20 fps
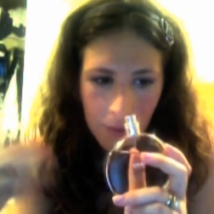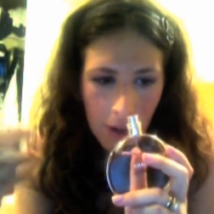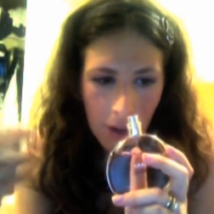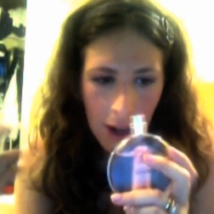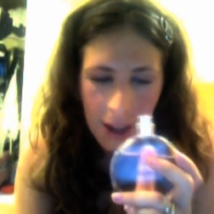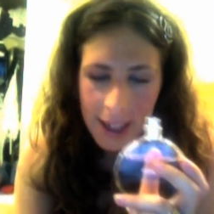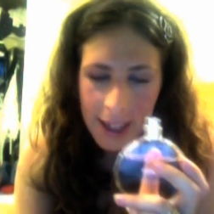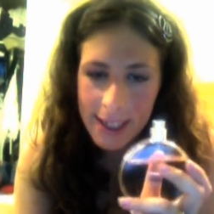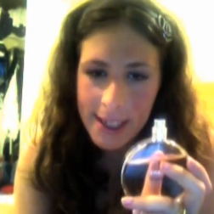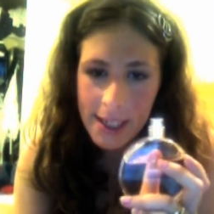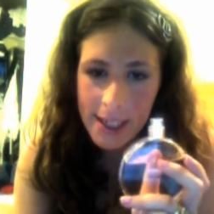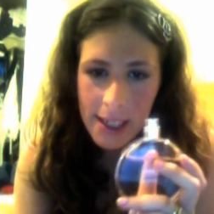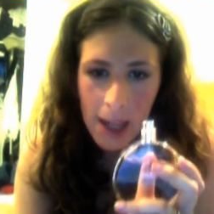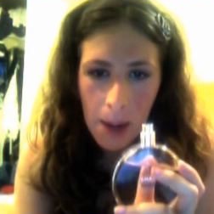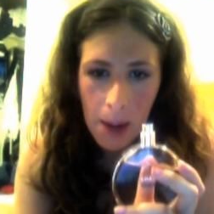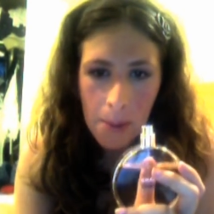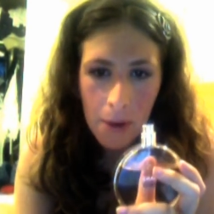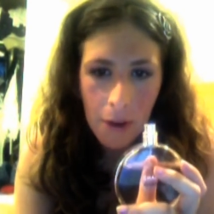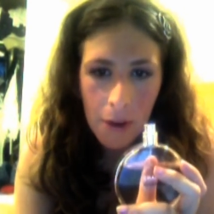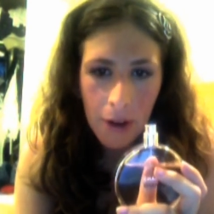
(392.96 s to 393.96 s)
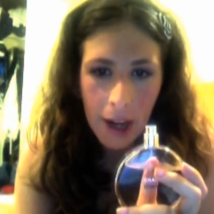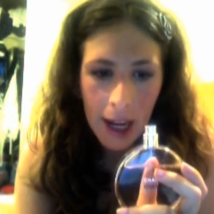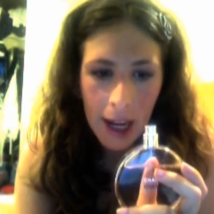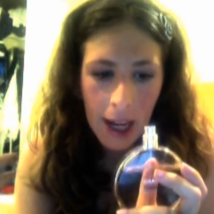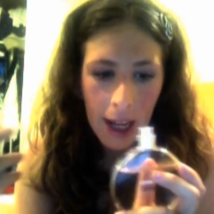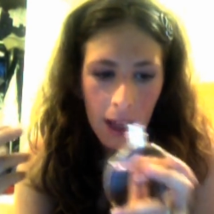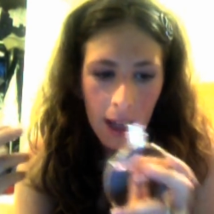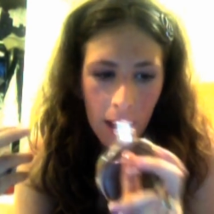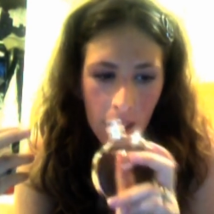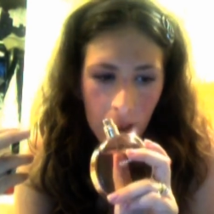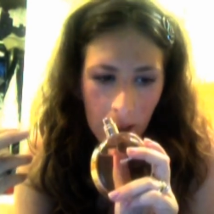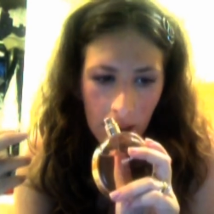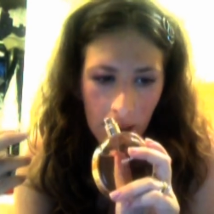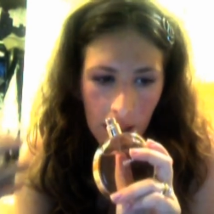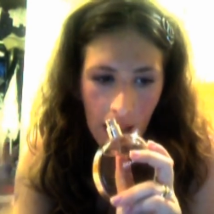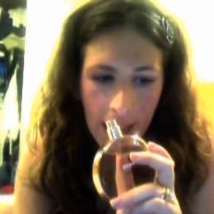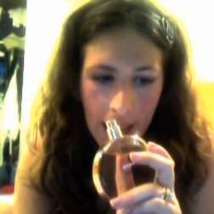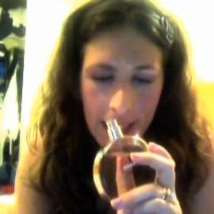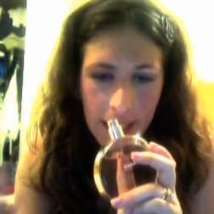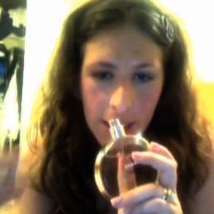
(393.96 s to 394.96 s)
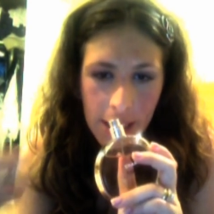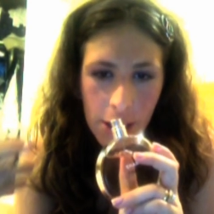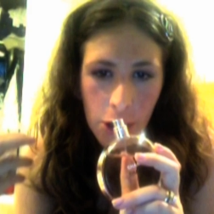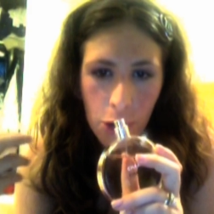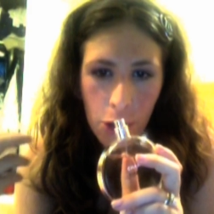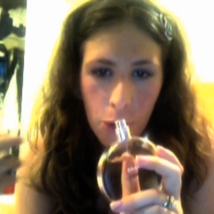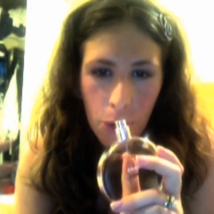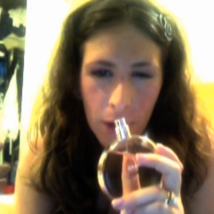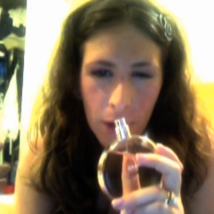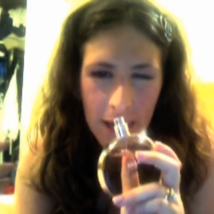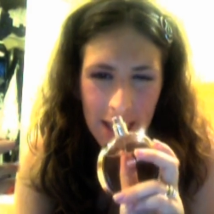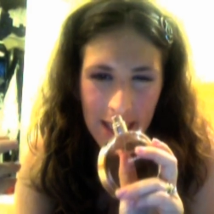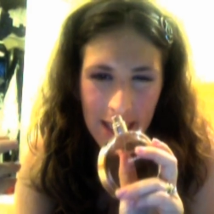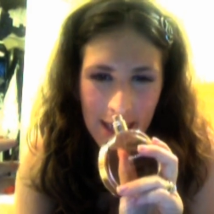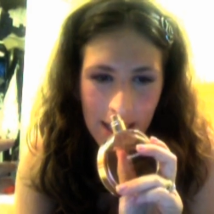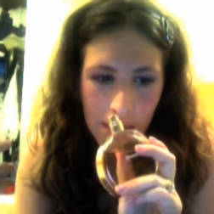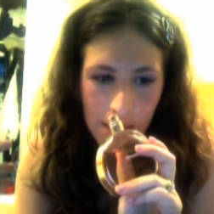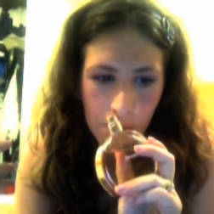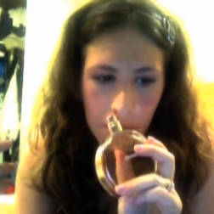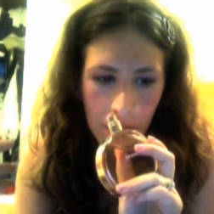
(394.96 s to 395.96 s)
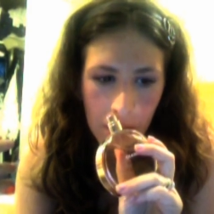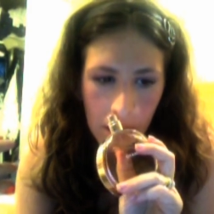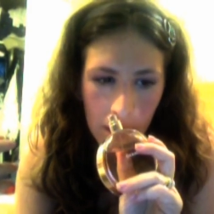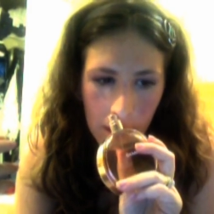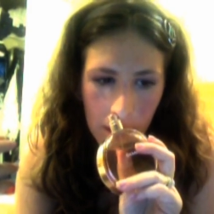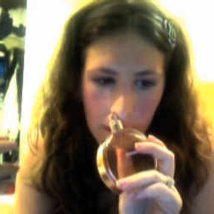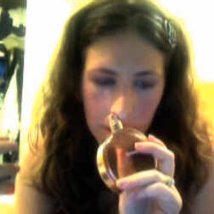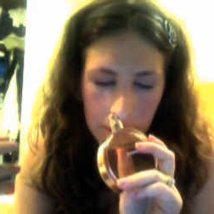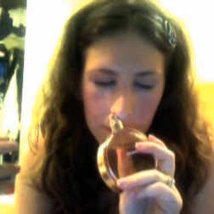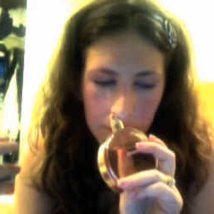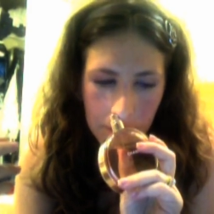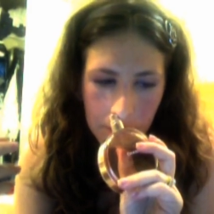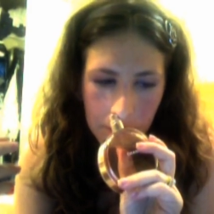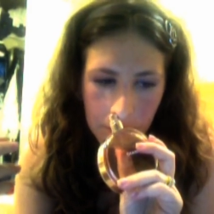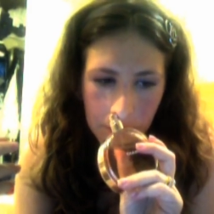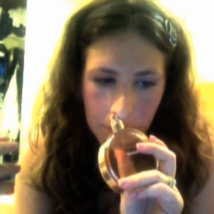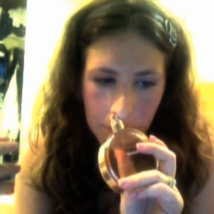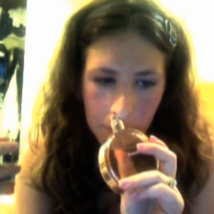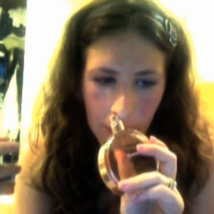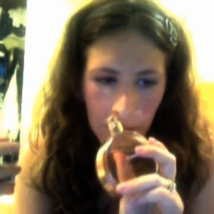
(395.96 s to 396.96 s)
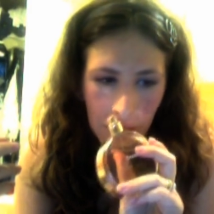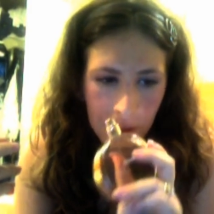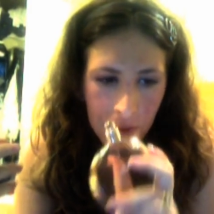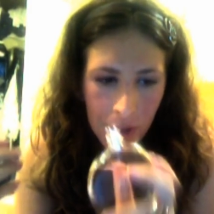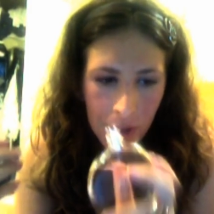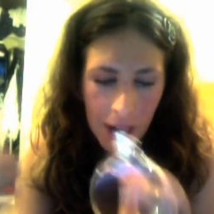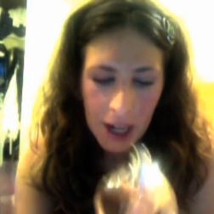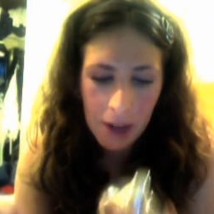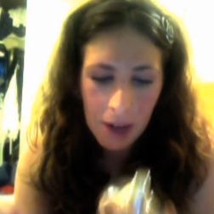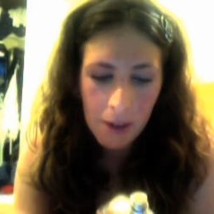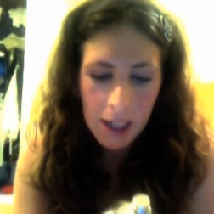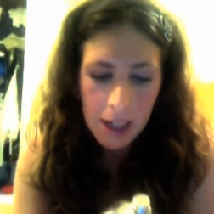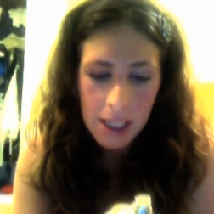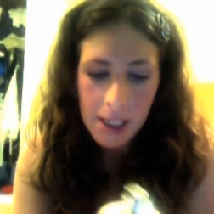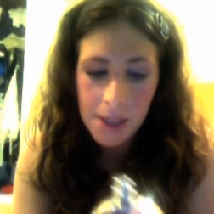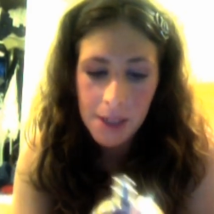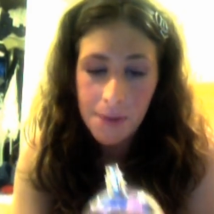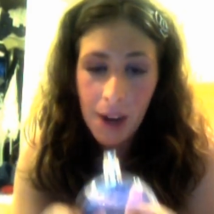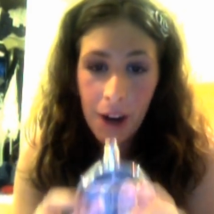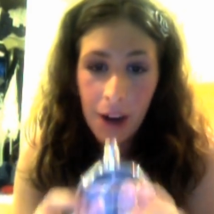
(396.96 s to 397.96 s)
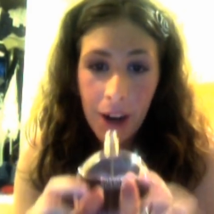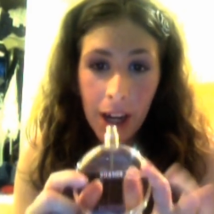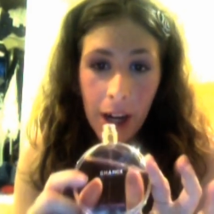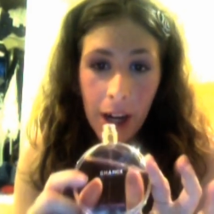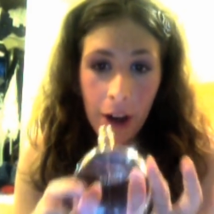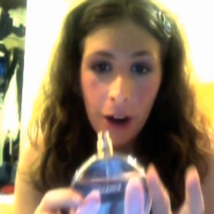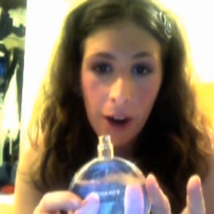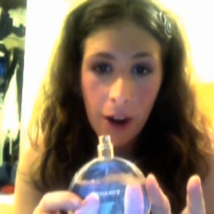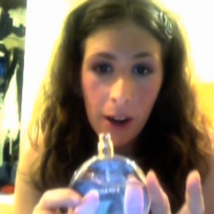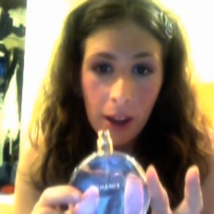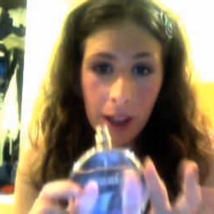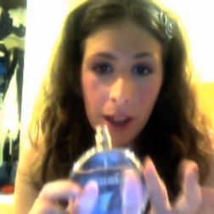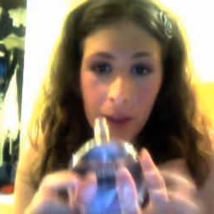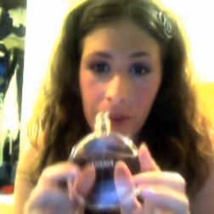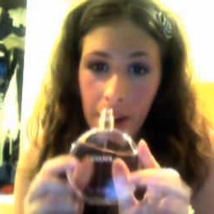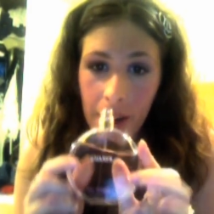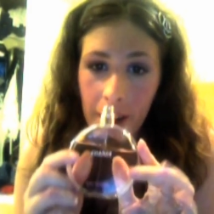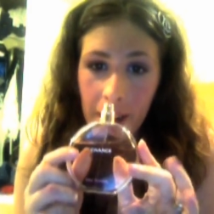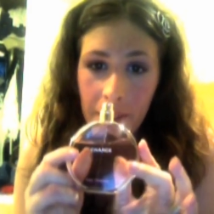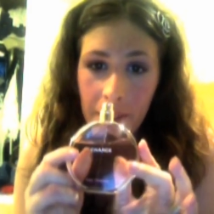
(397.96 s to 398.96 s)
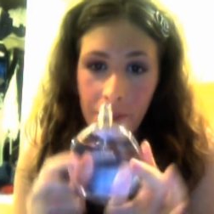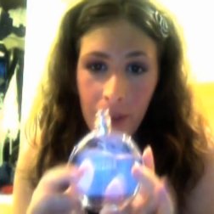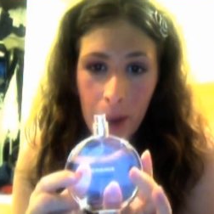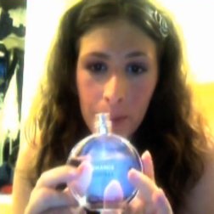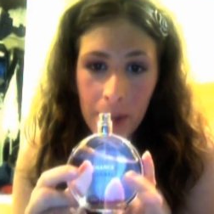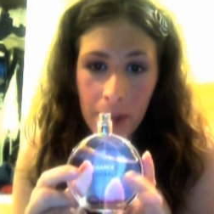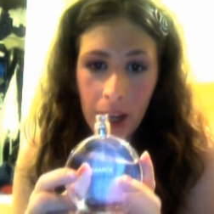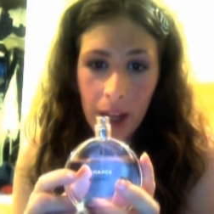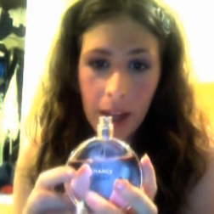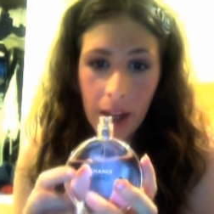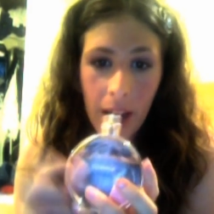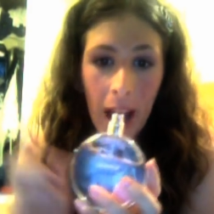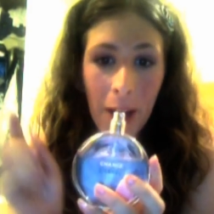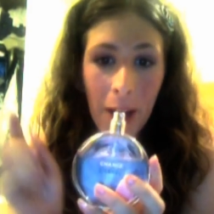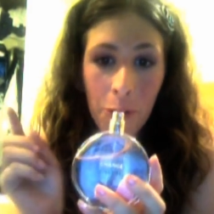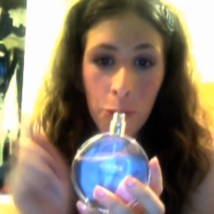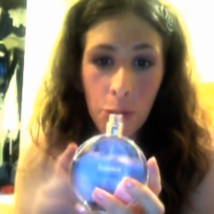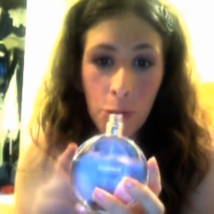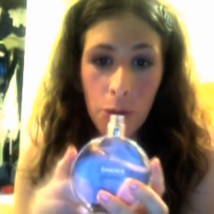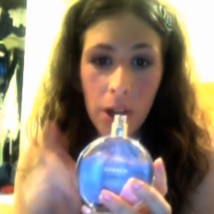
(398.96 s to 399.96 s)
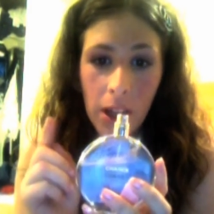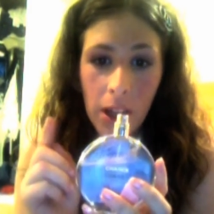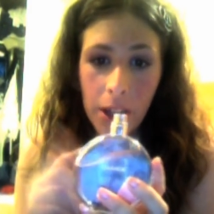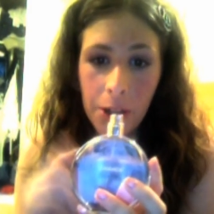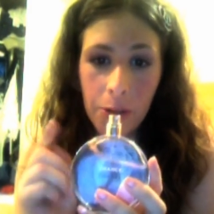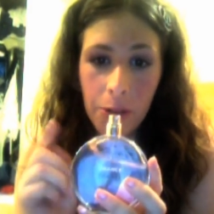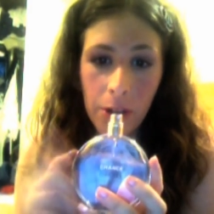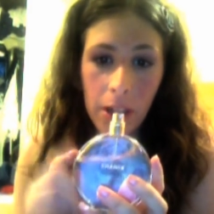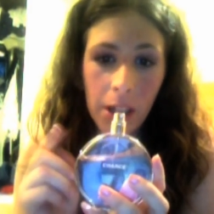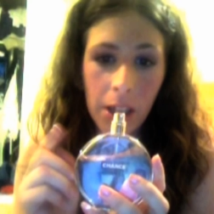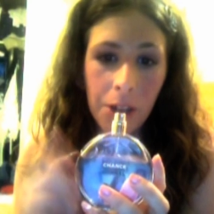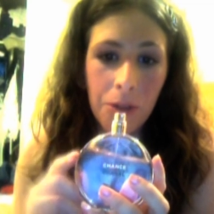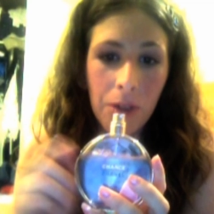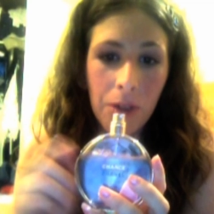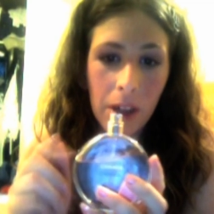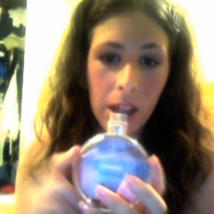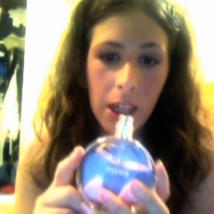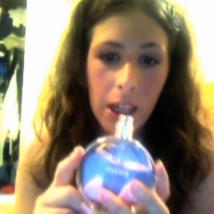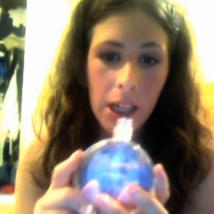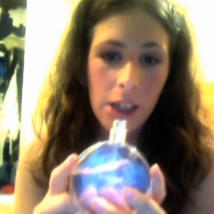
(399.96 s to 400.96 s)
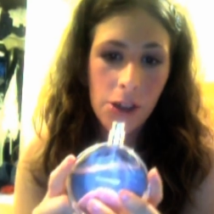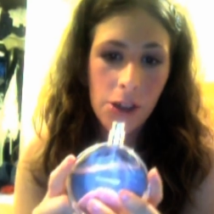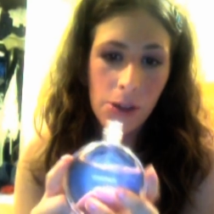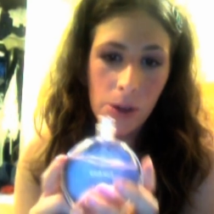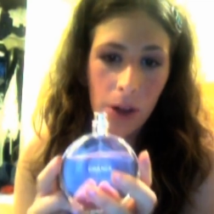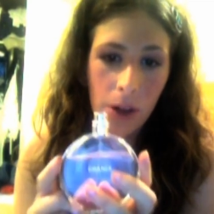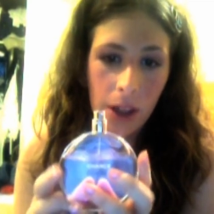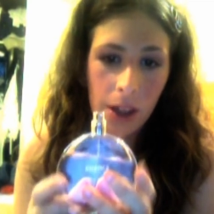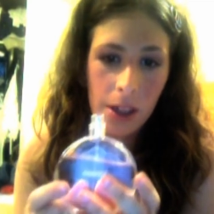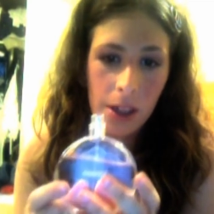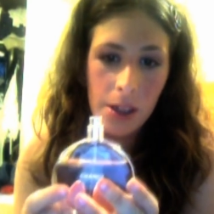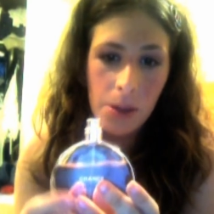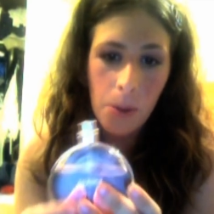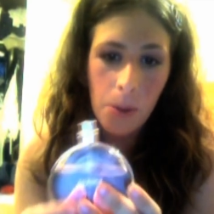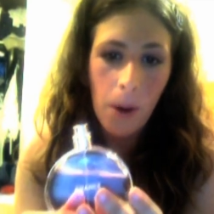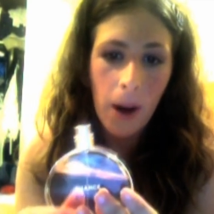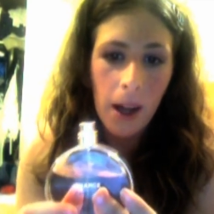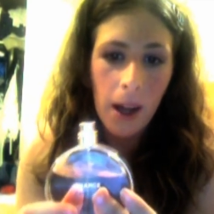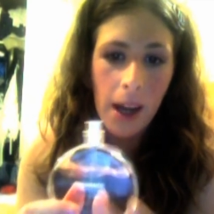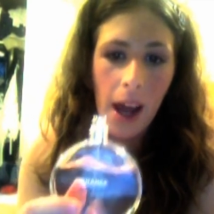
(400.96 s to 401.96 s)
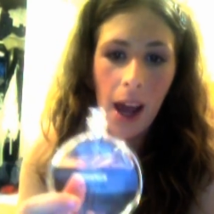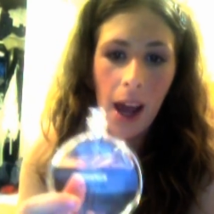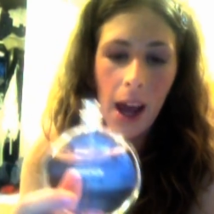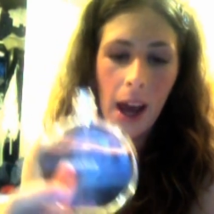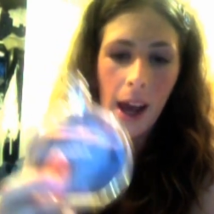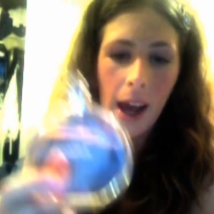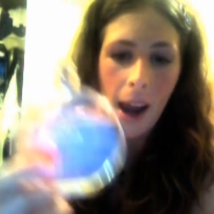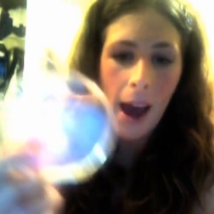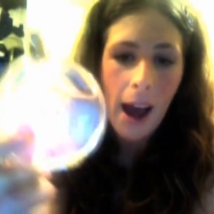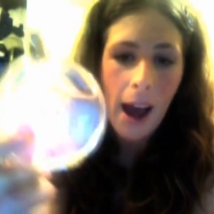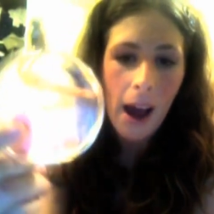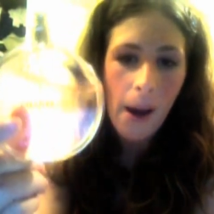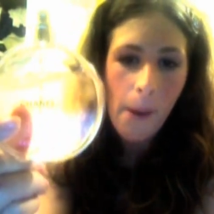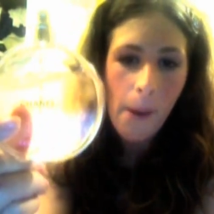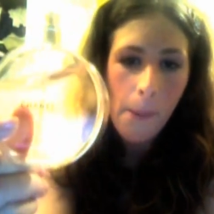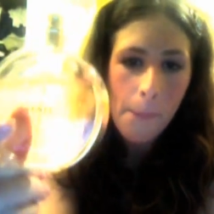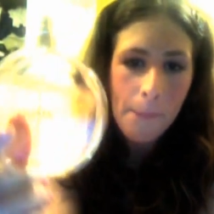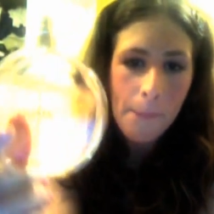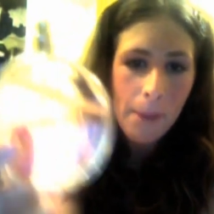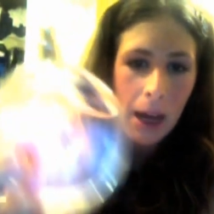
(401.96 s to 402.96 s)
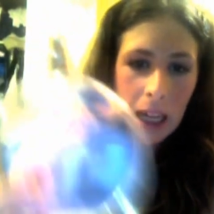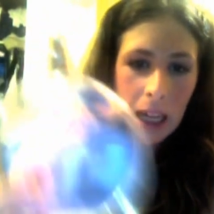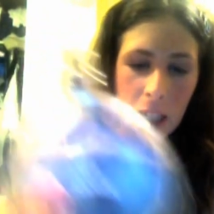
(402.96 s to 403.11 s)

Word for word: very summery, light, crisp fragrance, very girly, very feminine. I really, really, really enjoy this one, and um,